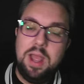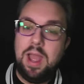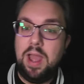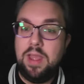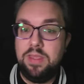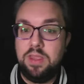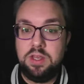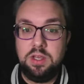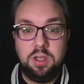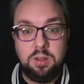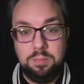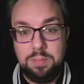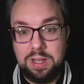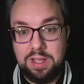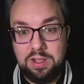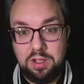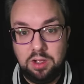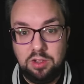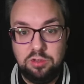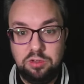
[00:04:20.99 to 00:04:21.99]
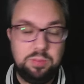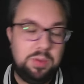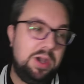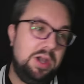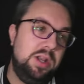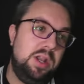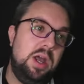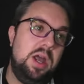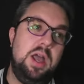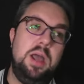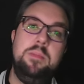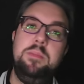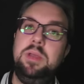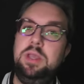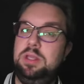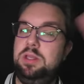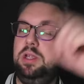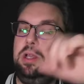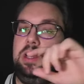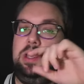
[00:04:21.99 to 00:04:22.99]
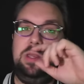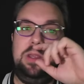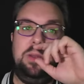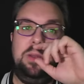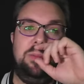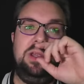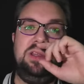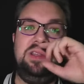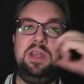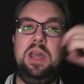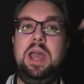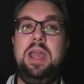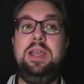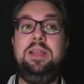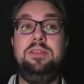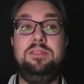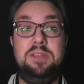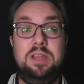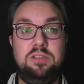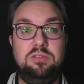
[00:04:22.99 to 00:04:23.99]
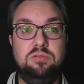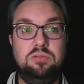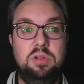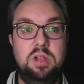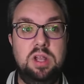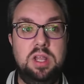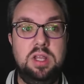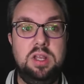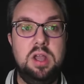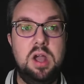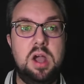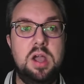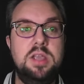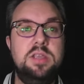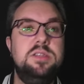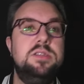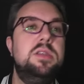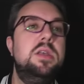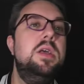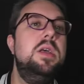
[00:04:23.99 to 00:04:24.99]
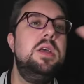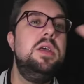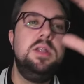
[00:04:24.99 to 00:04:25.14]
and then you can play Ghost Spider immediately doubling to 8, so that's really nice.